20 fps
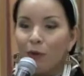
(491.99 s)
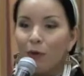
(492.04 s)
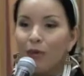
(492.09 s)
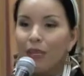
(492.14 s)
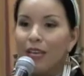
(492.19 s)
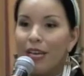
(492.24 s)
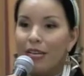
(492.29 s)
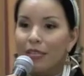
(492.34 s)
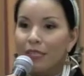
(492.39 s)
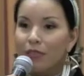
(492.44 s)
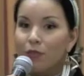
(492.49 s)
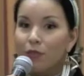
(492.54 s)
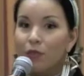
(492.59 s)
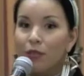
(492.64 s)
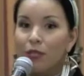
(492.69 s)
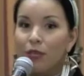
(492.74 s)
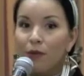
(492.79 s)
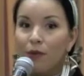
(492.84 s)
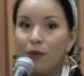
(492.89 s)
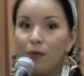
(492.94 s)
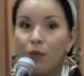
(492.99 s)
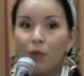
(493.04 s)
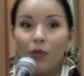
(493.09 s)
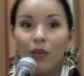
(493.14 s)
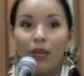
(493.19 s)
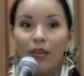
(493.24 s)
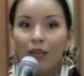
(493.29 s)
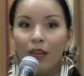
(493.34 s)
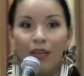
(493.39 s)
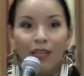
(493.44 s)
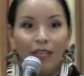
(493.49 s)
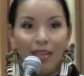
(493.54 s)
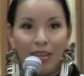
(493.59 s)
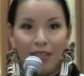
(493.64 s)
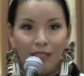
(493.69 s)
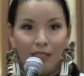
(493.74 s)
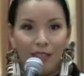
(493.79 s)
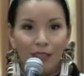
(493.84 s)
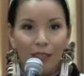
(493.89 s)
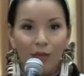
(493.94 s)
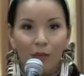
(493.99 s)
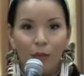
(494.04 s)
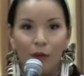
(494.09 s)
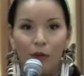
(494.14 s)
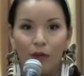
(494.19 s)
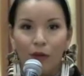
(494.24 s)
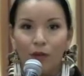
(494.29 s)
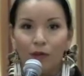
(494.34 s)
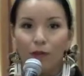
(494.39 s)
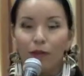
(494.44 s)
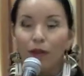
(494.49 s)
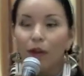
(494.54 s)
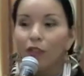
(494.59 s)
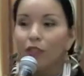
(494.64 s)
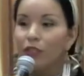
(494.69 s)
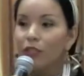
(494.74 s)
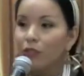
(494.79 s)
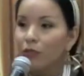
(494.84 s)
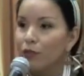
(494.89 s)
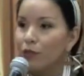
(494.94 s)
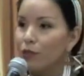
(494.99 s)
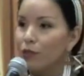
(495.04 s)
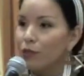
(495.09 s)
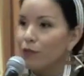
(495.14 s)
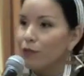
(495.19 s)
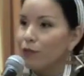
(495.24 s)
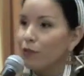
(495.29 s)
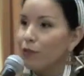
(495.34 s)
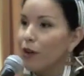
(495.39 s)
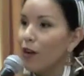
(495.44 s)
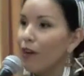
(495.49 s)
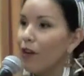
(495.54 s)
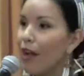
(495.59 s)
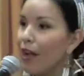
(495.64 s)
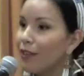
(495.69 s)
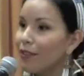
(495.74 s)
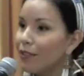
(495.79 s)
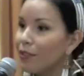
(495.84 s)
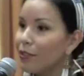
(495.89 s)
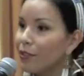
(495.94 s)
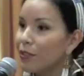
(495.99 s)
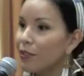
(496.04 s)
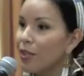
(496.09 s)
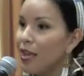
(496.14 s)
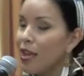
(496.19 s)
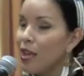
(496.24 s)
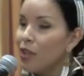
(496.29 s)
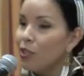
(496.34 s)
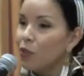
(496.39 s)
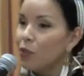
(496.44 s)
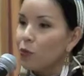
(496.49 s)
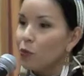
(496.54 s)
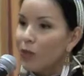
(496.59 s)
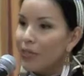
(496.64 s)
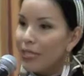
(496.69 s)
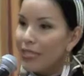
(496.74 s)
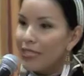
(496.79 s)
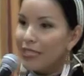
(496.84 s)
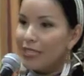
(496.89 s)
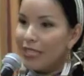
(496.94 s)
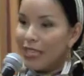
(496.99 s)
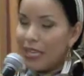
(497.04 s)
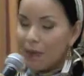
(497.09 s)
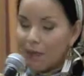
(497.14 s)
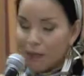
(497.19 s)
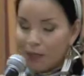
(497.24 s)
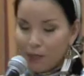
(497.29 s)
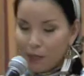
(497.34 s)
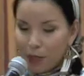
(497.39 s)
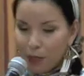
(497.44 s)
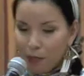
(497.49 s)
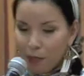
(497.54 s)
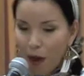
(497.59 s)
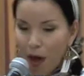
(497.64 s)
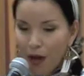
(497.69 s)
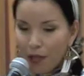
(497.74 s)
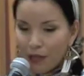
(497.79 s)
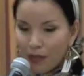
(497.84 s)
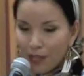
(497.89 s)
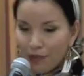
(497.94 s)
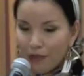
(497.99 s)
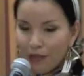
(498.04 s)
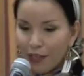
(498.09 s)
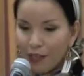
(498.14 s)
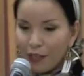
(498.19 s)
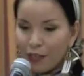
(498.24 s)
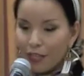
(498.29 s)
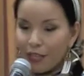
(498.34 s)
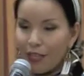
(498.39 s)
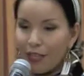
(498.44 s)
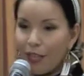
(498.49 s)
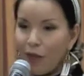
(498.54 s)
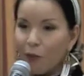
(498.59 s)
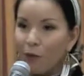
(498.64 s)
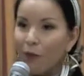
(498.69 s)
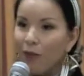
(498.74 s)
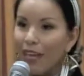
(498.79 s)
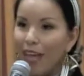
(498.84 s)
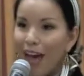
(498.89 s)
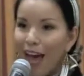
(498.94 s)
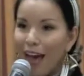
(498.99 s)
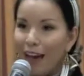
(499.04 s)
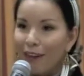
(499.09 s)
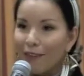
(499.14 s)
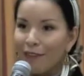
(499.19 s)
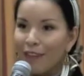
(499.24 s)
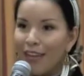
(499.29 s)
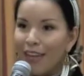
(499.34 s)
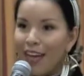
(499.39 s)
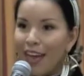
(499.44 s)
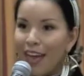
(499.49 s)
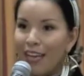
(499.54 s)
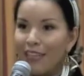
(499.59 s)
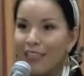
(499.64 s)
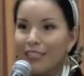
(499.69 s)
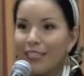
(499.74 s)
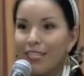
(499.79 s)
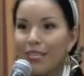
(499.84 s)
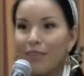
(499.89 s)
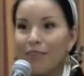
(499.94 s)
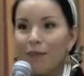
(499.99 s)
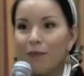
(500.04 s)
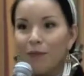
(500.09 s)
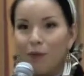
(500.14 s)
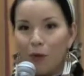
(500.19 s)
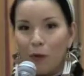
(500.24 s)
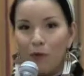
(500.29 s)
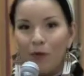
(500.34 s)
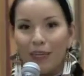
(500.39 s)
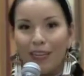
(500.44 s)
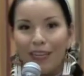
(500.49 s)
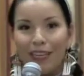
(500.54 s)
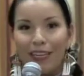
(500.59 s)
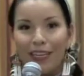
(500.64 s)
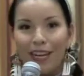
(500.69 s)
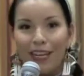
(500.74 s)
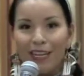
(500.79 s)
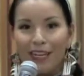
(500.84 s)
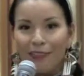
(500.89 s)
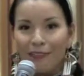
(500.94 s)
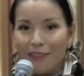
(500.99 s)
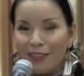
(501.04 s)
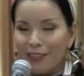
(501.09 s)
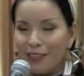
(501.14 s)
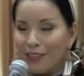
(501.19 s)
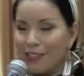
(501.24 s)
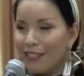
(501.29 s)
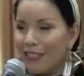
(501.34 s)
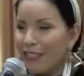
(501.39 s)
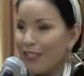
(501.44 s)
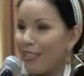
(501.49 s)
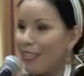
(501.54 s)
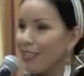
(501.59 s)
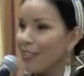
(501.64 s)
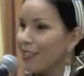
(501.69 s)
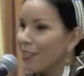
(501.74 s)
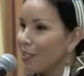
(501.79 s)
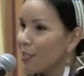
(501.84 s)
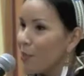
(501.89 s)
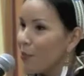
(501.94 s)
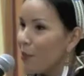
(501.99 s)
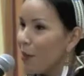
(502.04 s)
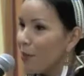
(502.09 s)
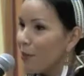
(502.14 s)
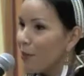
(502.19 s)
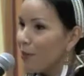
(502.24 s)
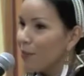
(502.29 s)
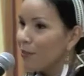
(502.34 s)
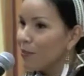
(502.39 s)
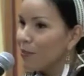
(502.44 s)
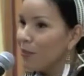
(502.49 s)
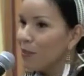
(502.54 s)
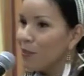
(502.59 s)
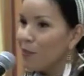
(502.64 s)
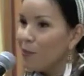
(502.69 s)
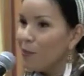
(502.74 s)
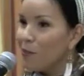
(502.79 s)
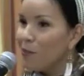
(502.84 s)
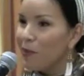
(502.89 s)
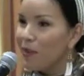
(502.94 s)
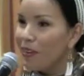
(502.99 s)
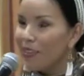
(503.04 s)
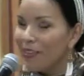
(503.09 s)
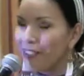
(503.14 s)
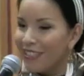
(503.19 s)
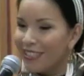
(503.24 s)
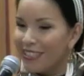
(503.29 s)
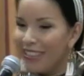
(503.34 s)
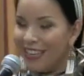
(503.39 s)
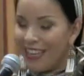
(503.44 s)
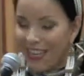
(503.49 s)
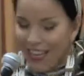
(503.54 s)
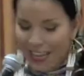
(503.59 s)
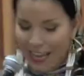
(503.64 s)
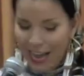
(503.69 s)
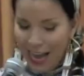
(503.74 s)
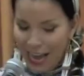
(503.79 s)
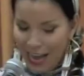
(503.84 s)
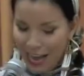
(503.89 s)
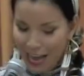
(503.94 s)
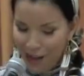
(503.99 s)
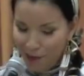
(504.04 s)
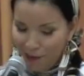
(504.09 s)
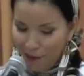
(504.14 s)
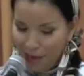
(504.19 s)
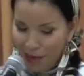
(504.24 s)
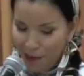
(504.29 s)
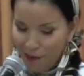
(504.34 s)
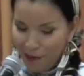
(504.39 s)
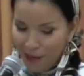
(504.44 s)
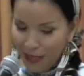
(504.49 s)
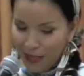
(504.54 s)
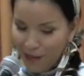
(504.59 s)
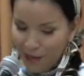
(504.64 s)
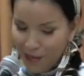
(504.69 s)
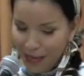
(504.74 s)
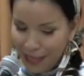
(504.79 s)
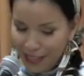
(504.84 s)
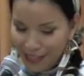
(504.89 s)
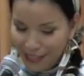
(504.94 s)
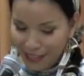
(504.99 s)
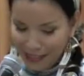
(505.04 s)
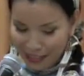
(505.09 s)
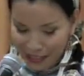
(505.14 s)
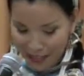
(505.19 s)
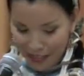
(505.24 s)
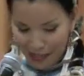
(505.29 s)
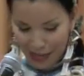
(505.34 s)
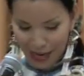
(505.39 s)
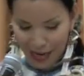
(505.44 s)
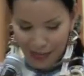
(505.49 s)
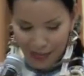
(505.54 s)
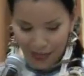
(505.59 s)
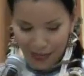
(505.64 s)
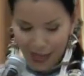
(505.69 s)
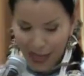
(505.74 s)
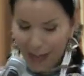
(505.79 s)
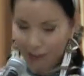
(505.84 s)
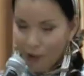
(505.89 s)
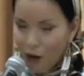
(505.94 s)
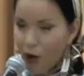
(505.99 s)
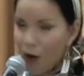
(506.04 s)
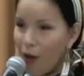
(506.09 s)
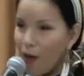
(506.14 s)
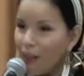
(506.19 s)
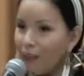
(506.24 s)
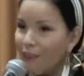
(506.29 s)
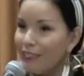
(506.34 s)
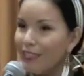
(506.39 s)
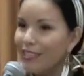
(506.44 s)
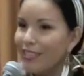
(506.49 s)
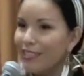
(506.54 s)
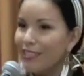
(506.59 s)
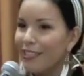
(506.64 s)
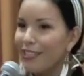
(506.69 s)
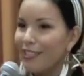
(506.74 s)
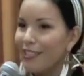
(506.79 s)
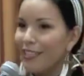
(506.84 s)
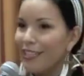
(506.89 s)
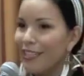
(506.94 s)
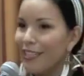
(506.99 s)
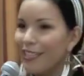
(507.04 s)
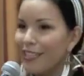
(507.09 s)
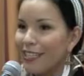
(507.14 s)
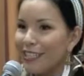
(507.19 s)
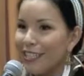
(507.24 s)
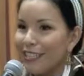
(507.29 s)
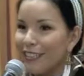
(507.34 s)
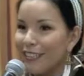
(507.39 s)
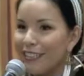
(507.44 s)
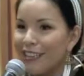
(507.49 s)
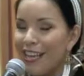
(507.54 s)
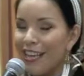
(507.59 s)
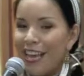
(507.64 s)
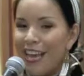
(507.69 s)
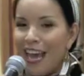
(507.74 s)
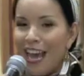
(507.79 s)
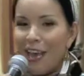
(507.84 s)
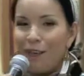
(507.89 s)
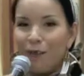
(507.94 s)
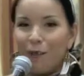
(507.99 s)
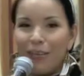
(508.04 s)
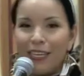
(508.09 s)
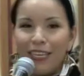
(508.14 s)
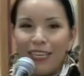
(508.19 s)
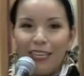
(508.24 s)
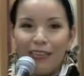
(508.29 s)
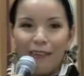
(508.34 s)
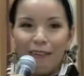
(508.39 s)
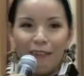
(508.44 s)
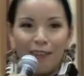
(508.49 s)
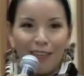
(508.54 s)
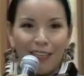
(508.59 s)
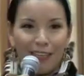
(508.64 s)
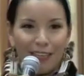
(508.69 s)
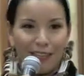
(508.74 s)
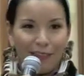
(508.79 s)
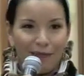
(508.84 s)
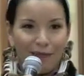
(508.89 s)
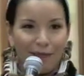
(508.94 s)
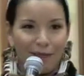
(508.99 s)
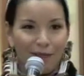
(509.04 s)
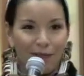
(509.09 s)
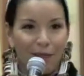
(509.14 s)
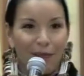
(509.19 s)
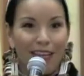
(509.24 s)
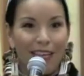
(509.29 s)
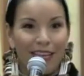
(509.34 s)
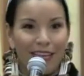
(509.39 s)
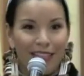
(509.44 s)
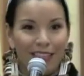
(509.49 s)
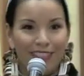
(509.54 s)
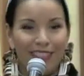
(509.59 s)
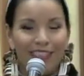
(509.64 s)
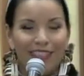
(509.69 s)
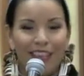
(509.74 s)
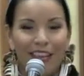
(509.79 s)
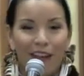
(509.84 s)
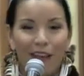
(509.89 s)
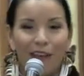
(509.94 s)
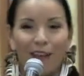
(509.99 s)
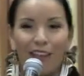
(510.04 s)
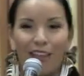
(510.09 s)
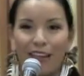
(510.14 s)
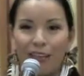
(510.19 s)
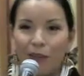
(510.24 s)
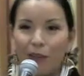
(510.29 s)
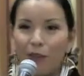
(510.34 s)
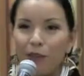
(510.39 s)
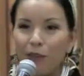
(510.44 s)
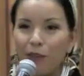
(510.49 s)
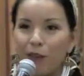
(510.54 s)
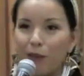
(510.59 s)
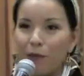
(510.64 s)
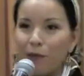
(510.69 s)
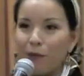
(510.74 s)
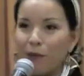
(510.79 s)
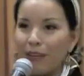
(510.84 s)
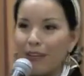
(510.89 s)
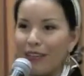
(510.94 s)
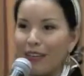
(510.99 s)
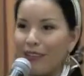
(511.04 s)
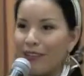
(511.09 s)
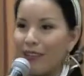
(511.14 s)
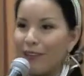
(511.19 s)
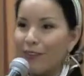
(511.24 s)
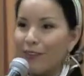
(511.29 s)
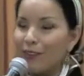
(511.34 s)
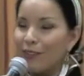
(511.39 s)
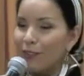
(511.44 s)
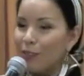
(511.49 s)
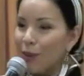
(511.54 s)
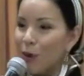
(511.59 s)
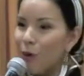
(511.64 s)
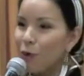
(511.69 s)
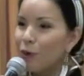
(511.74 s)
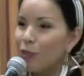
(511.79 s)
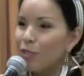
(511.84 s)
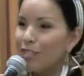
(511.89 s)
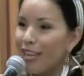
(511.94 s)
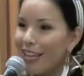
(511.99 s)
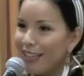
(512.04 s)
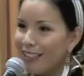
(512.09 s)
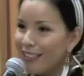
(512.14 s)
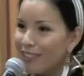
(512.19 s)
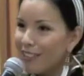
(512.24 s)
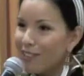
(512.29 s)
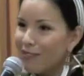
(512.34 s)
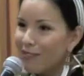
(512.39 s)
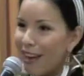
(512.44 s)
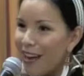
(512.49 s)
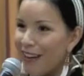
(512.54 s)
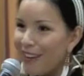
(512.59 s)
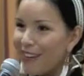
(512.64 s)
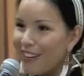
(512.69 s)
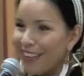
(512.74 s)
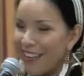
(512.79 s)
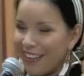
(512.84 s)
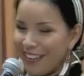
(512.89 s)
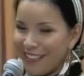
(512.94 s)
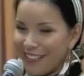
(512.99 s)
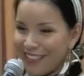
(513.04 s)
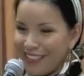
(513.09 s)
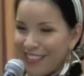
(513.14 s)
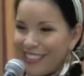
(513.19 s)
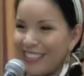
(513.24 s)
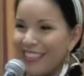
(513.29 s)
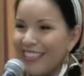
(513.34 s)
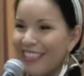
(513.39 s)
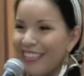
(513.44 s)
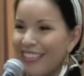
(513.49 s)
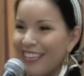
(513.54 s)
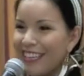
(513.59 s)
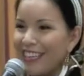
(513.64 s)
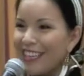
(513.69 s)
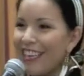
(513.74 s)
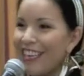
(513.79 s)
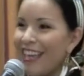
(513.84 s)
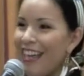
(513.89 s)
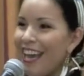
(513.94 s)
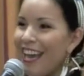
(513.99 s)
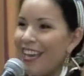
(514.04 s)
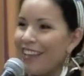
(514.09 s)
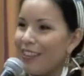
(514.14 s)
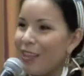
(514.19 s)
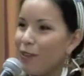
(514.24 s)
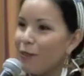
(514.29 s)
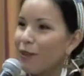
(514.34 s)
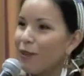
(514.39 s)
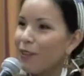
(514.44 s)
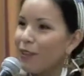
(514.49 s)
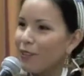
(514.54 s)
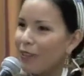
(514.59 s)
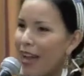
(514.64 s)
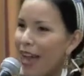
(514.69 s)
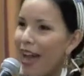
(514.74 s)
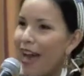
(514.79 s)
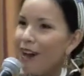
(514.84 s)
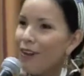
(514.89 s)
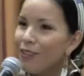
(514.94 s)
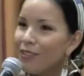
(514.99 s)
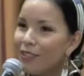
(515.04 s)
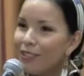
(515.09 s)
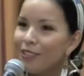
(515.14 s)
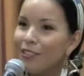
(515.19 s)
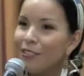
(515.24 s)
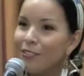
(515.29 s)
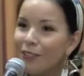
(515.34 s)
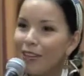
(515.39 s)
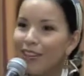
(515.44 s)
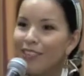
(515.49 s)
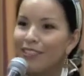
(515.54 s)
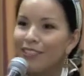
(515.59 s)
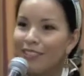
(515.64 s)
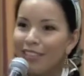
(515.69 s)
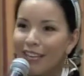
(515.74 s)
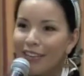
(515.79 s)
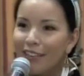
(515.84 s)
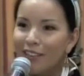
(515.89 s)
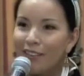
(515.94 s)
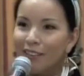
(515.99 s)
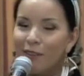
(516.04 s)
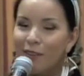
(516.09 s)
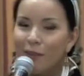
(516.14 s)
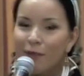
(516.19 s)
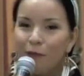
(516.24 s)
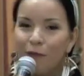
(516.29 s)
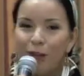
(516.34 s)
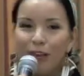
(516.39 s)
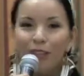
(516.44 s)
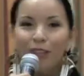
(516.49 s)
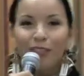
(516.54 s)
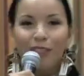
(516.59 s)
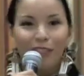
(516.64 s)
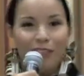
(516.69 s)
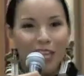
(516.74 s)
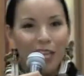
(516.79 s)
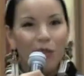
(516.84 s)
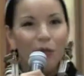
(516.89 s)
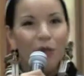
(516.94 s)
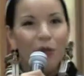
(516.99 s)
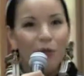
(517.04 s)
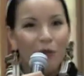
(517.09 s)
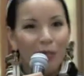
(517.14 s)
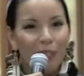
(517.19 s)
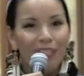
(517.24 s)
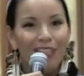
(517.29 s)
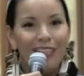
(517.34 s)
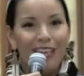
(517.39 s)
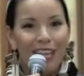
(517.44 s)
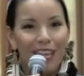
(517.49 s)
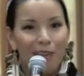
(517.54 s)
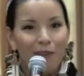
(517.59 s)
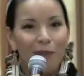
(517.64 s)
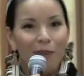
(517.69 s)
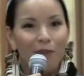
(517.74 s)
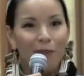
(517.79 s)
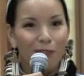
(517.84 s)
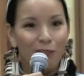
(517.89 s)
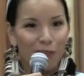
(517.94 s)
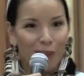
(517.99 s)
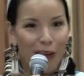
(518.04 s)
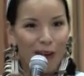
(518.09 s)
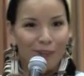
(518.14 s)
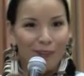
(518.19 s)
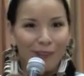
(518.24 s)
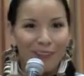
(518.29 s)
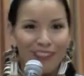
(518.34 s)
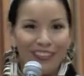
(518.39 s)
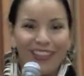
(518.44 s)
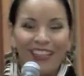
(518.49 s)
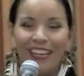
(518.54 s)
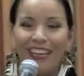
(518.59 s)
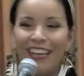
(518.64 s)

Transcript: We dance for someone who cannot dance anymore, or for our children, for our elders. So we need to keep as much positive energy that we have, and instead of absorbing any negative energy, and that's actually why we use the mirrors. I have my beaded vest, and then I have all of these dentillion shells. And we live in Plains area, northern Alberta. There's no shells around that are dentillion, and they wonder, how did you get shells? Well, just like we would today, we would travel,